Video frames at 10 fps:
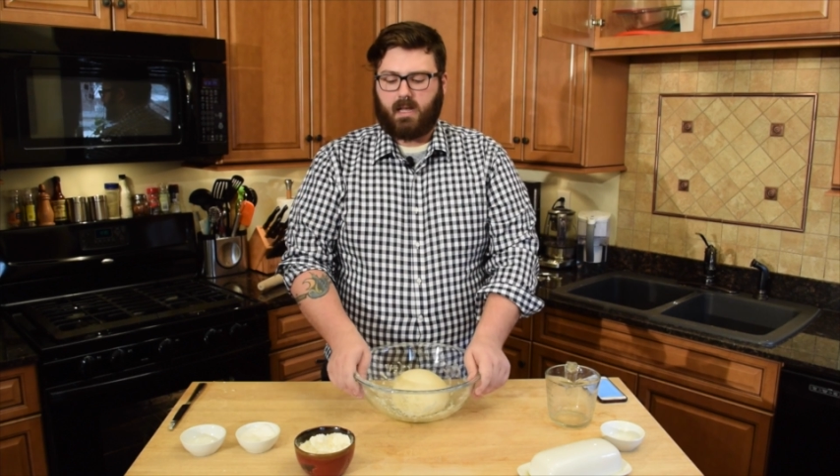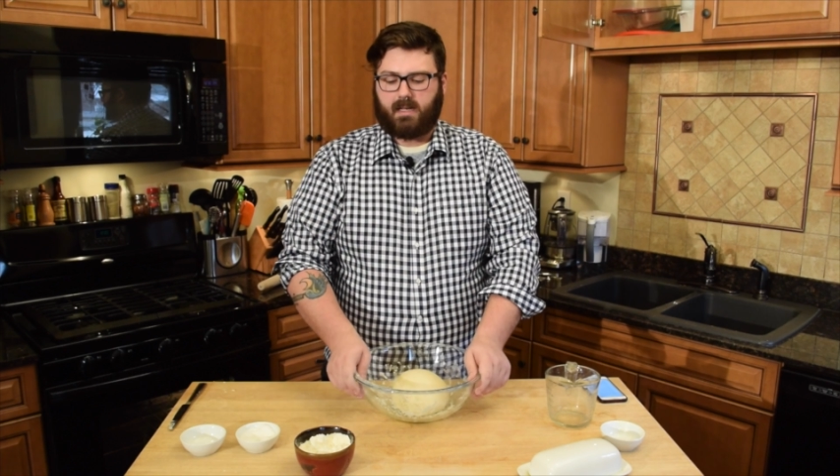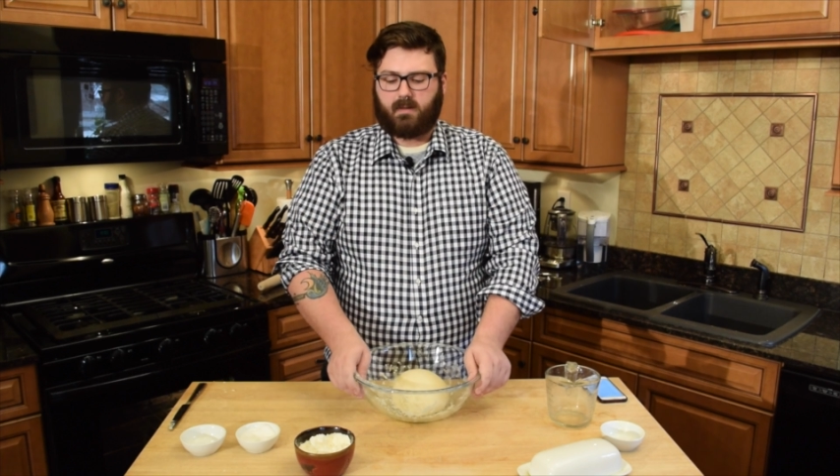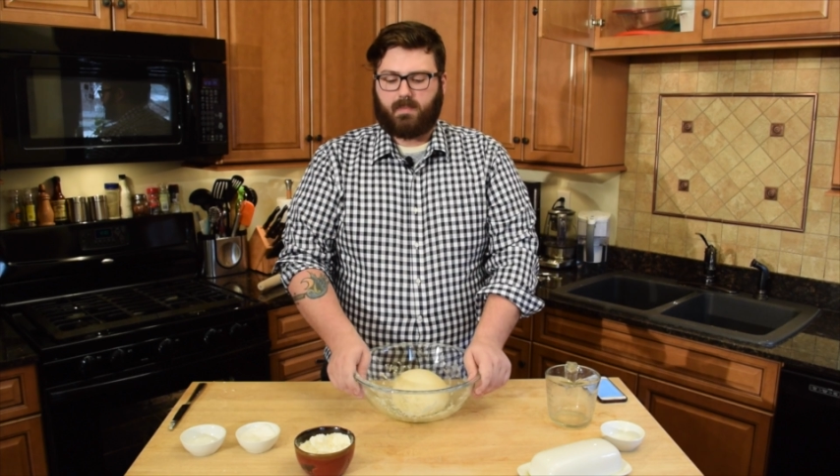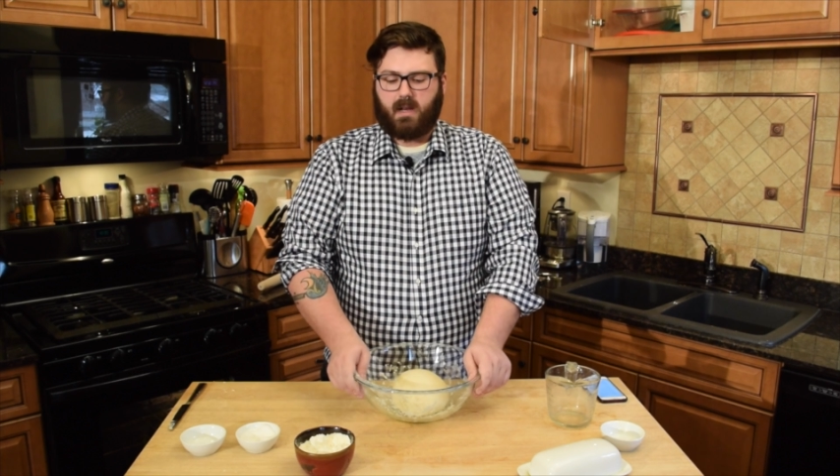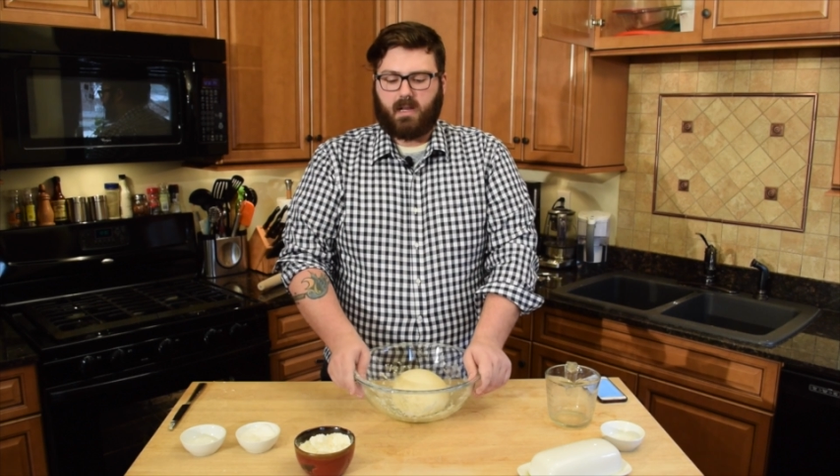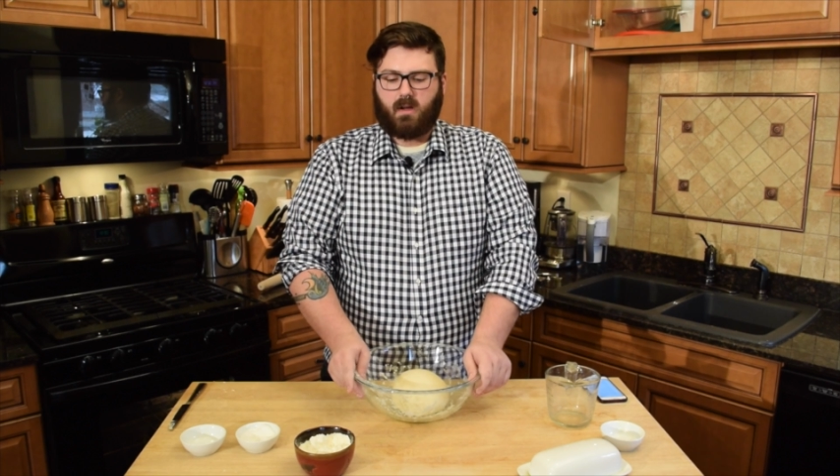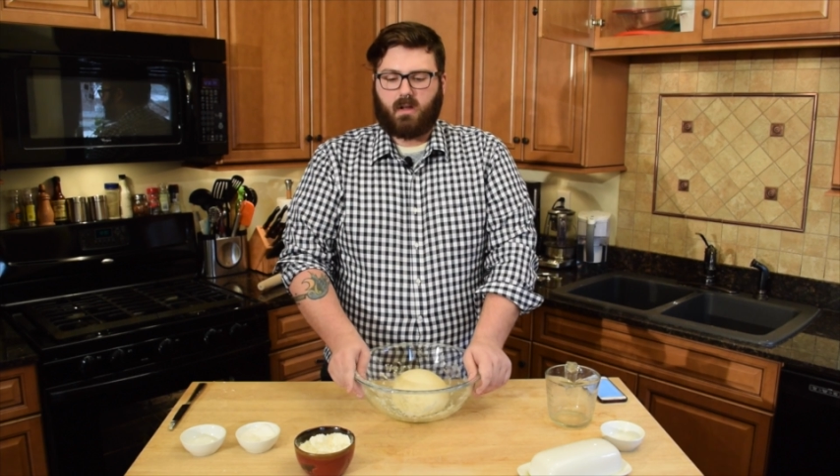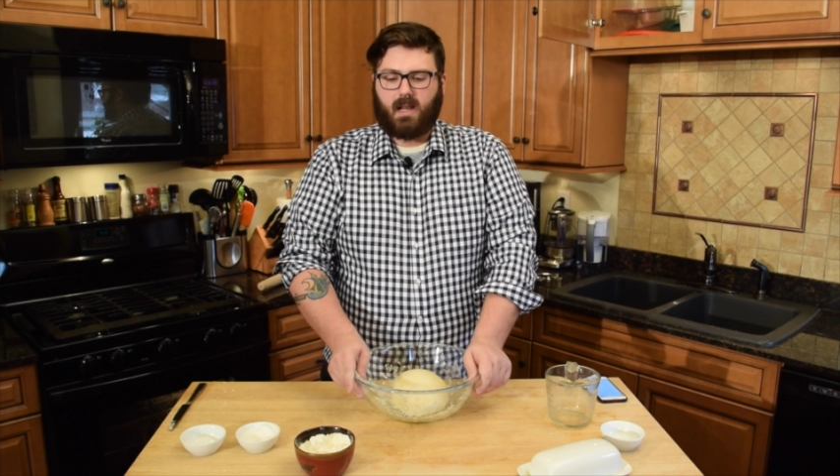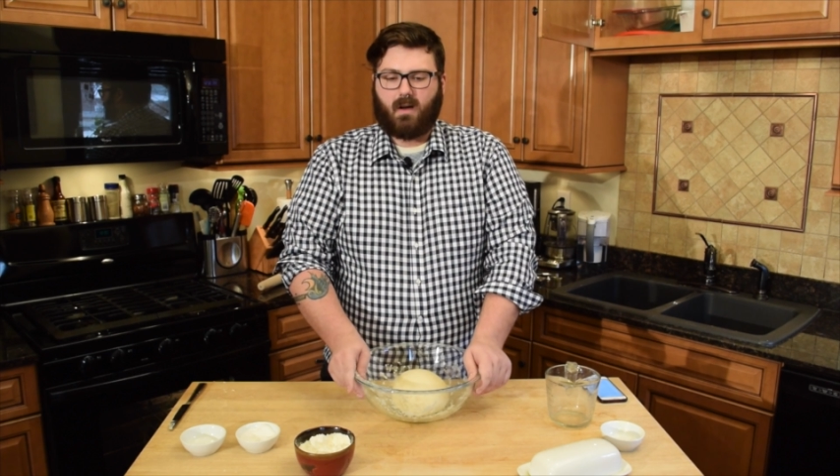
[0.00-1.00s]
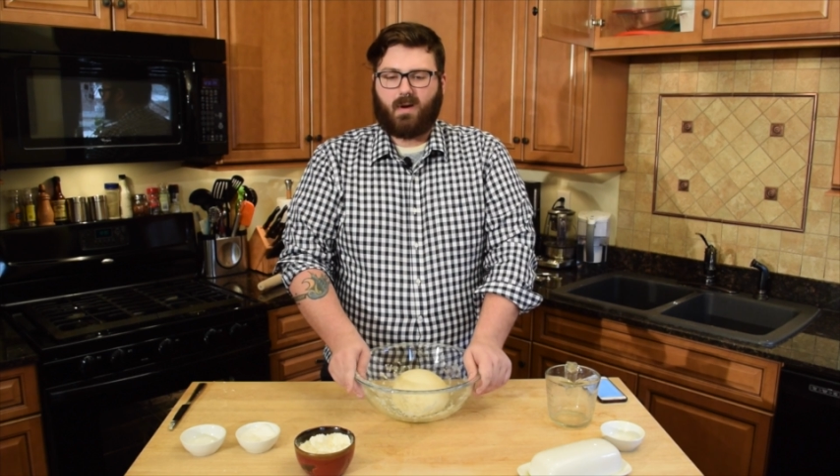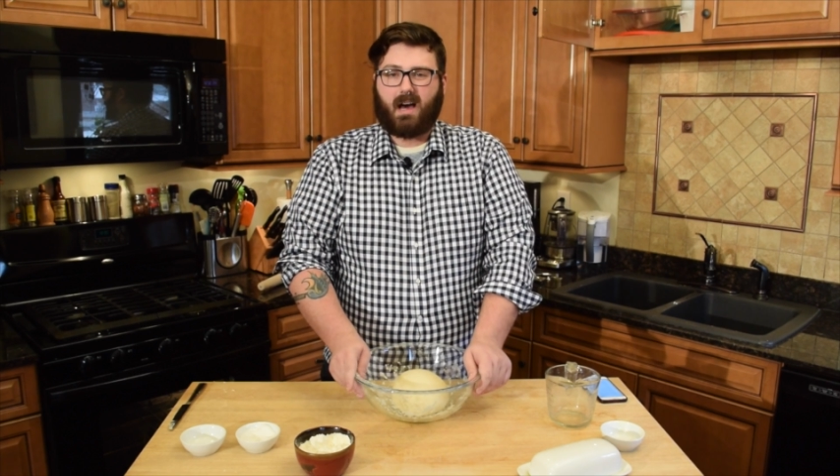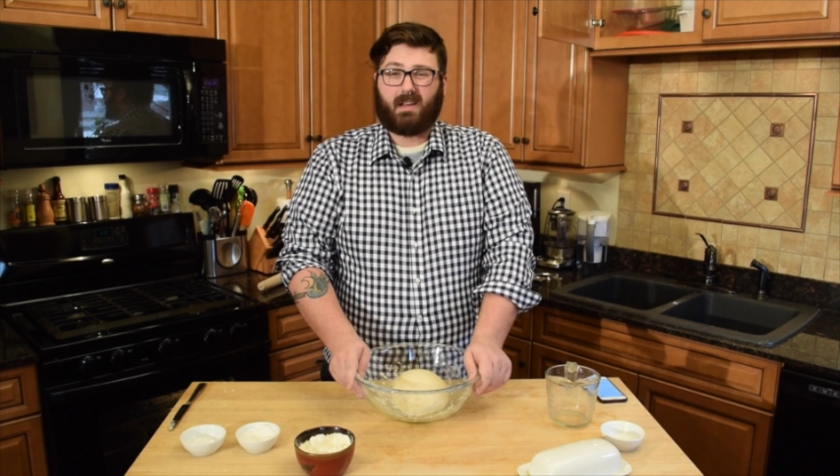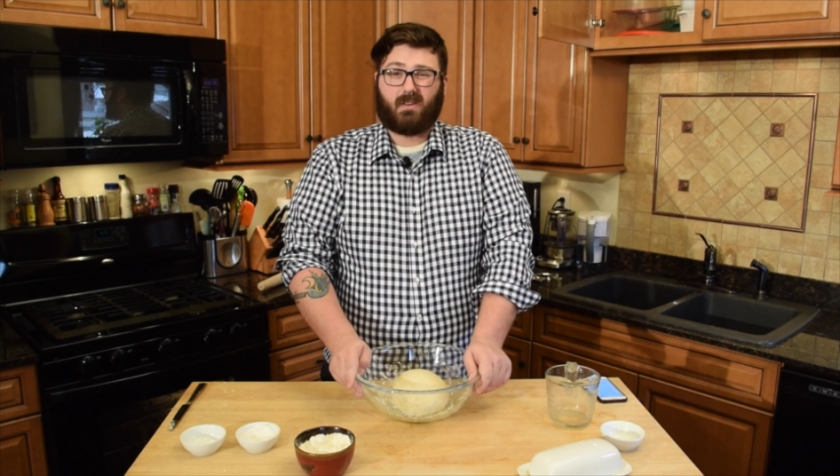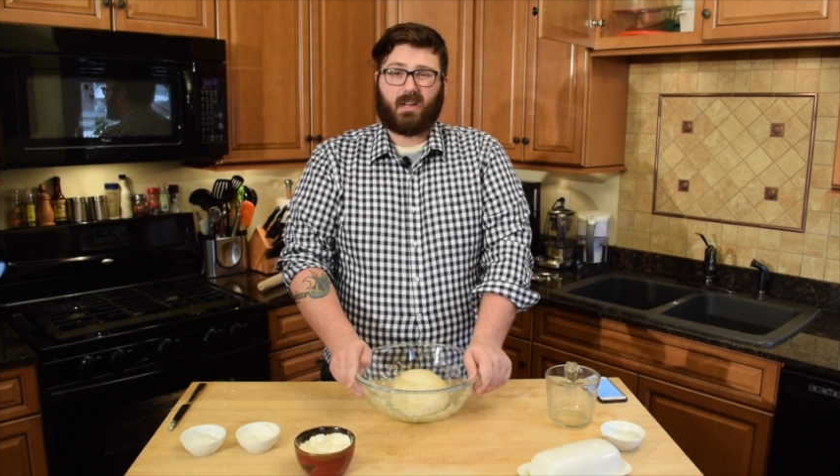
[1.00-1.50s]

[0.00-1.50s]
and depending on how hot your